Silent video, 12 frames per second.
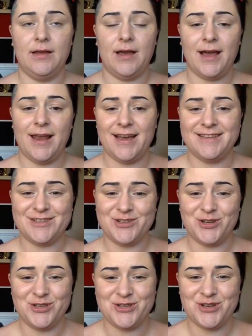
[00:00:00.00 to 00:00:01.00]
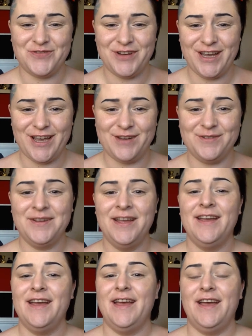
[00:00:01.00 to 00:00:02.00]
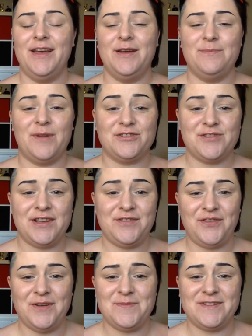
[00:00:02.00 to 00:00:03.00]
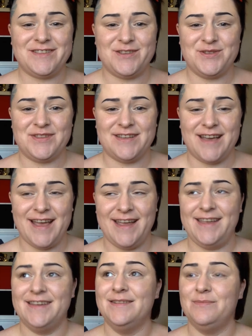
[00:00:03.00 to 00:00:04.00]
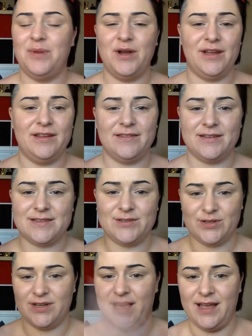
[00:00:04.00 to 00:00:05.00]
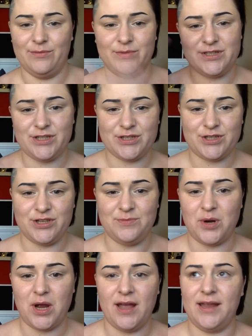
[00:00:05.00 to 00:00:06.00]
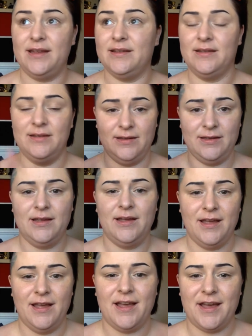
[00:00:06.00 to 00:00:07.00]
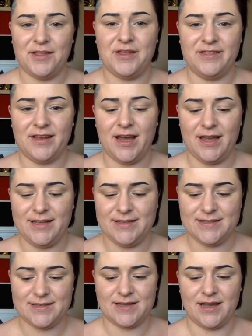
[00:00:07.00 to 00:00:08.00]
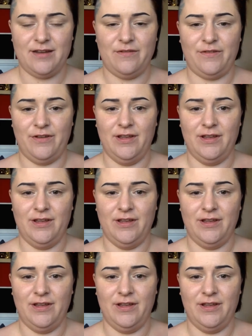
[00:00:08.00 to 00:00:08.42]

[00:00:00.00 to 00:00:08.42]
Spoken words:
highlight and contour video. I tried to film this the other day, but the sunlight was just too bright. I think the lighting's kind of